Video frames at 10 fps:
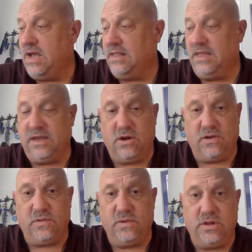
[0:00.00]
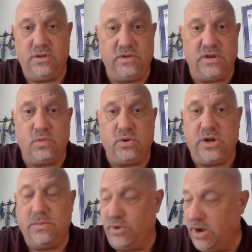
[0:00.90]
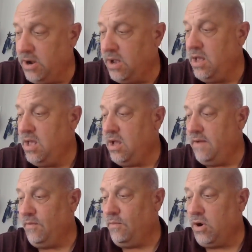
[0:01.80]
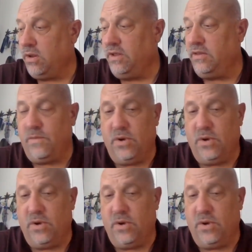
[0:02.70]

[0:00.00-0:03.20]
I think it also includes Edward Cabrera of the Marlins,